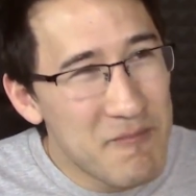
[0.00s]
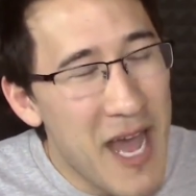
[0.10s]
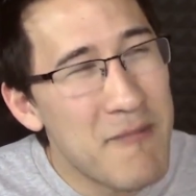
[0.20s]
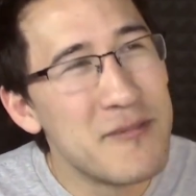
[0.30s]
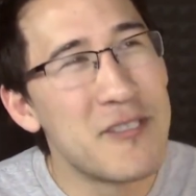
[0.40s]

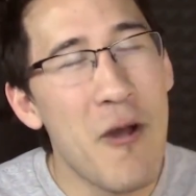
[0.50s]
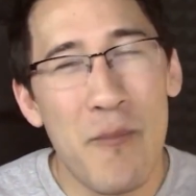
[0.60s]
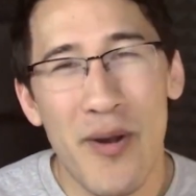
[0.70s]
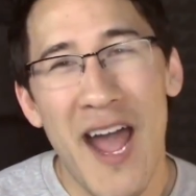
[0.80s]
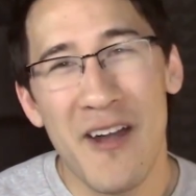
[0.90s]
I'm so
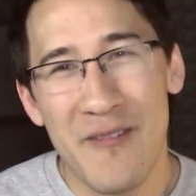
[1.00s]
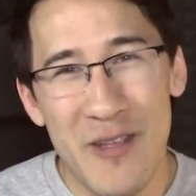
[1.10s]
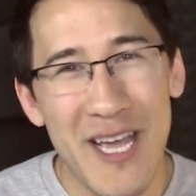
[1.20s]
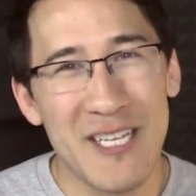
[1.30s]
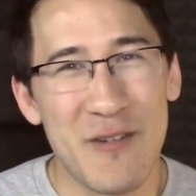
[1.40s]
proud of
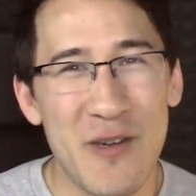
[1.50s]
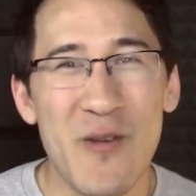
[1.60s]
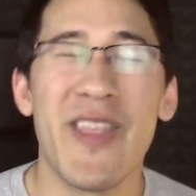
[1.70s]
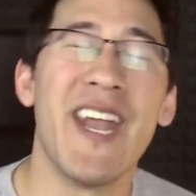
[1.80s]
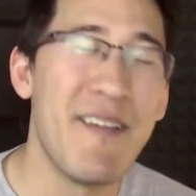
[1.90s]
you guys for
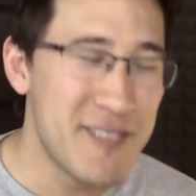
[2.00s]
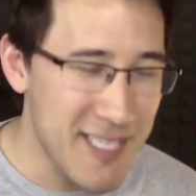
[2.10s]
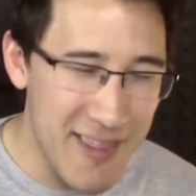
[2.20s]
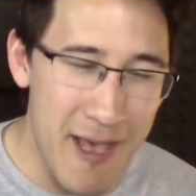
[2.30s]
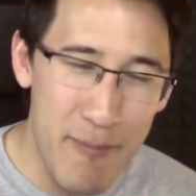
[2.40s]
doing that. I've
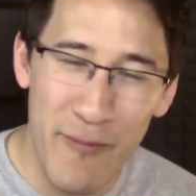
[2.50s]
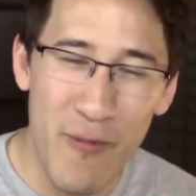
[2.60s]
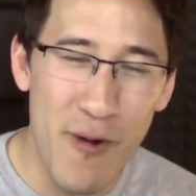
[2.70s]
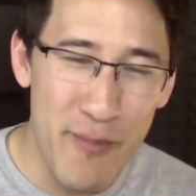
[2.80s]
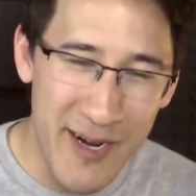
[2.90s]
said that
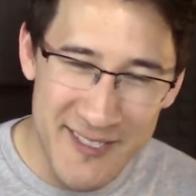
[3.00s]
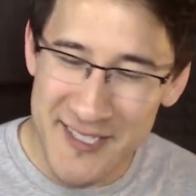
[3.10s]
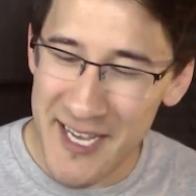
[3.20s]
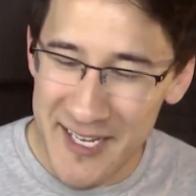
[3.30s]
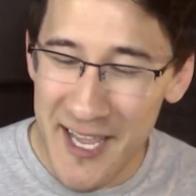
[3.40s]
before, but I'll
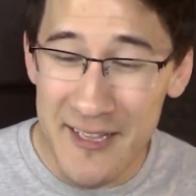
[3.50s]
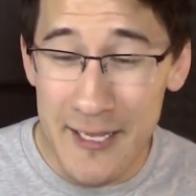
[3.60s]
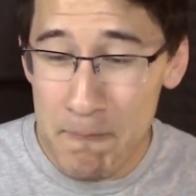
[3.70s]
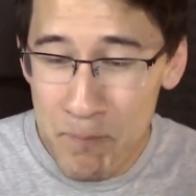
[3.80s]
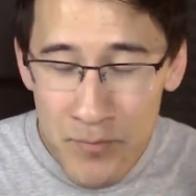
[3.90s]
say it again
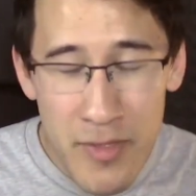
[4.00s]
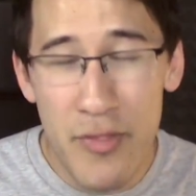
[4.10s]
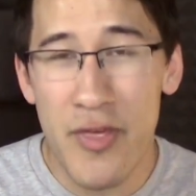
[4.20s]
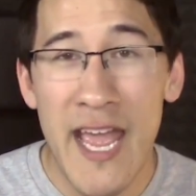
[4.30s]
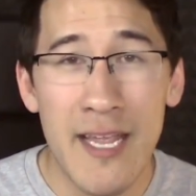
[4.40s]
like
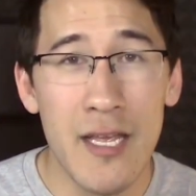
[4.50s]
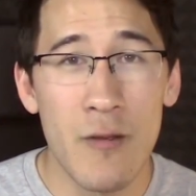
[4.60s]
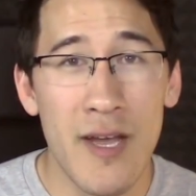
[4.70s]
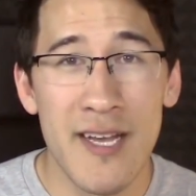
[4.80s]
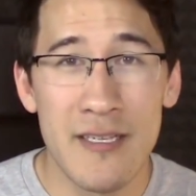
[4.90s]
Thank
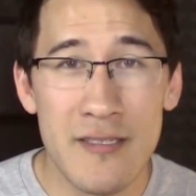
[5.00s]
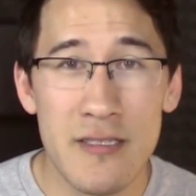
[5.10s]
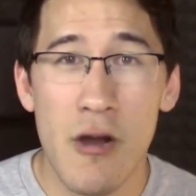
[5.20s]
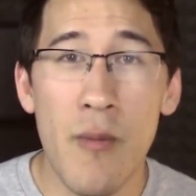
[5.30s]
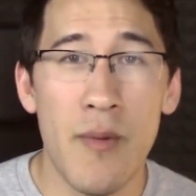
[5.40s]
you guys
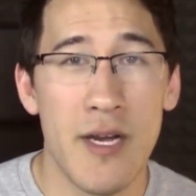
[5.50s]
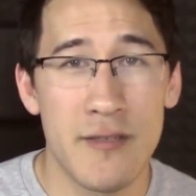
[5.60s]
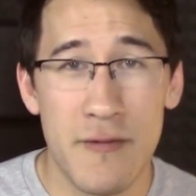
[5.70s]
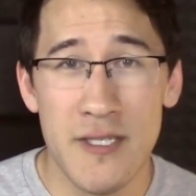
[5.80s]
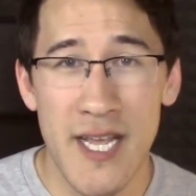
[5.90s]
so
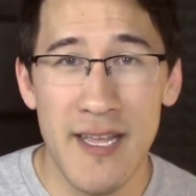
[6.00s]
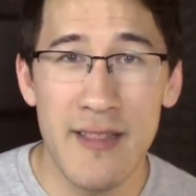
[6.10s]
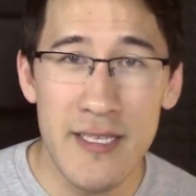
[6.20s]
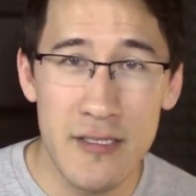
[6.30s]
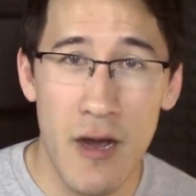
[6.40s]
much for
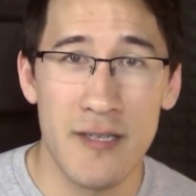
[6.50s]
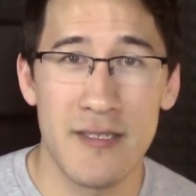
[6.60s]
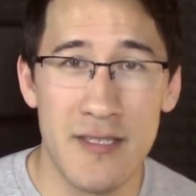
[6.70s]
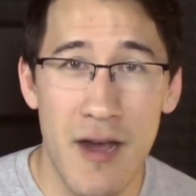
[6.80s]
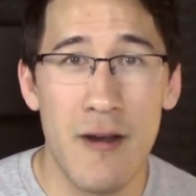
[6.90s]
taking these
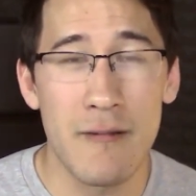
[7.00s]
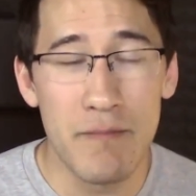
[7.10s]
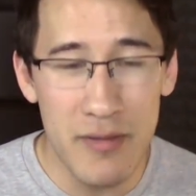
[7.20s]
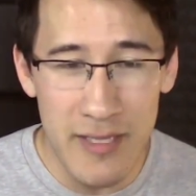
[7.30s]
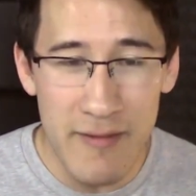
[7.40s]
causes to heart
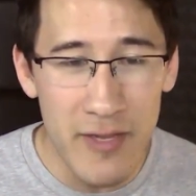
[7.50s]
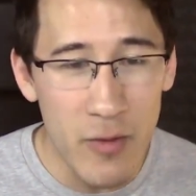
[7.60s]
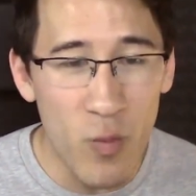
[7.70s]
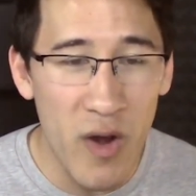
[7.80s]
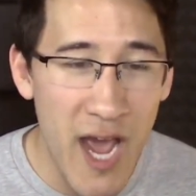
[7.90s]
and believing
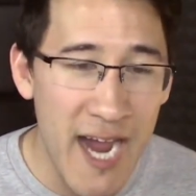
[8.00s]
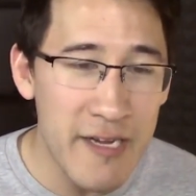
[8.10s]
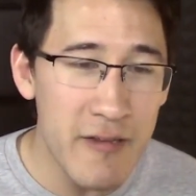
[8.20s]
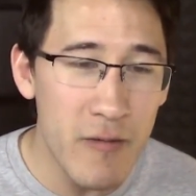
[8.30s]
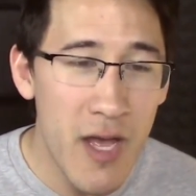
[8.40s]
in what
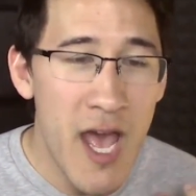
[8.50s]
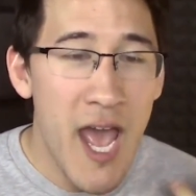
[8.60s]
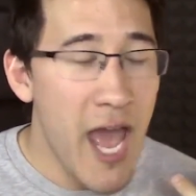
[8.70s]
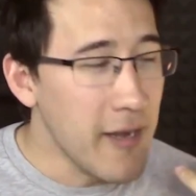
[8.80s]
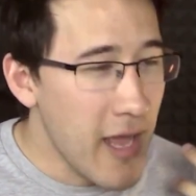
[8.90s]
I do
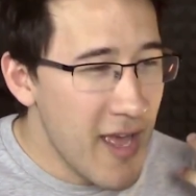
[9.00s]
and